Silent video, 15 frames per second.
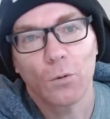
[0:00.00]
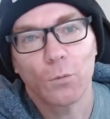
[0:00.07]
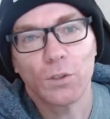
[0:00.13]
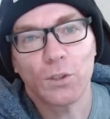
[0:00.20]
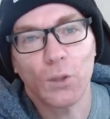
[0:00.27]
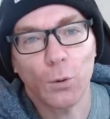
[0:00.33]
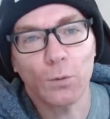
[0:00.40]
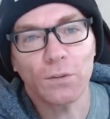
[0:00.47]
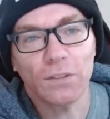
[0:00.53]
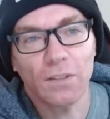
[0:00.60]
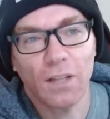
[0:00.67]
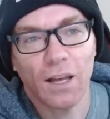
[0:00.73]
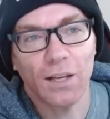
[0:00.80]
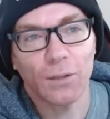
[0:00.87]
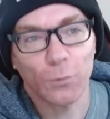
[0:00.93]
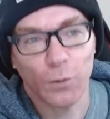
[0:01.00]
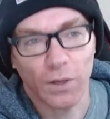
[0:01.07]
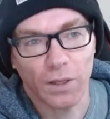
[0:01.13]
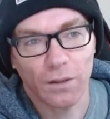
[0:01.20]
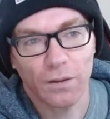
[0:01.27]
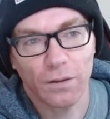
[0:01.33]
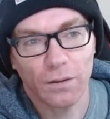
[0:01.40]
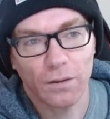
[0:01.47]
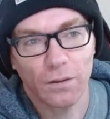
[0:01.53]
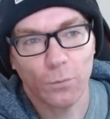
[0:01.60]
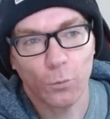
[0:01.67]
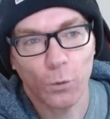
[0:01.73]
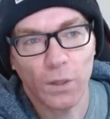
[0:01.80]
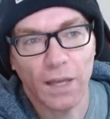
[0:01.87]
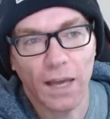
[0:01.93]
which goes in line with
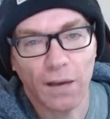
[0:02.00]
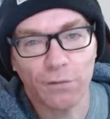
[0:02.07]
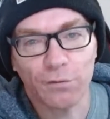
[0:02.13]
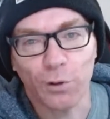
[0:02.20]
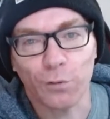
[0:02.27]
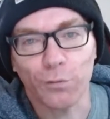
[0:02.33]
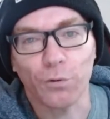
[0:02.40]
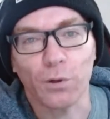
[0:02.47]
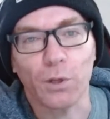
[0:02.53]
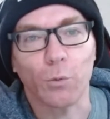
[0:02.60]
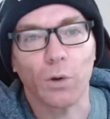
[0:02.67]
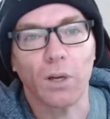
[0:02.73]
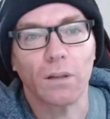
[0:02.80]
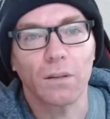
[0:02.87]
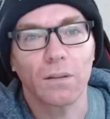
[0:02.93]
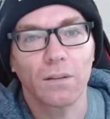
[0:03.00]
we have no free will.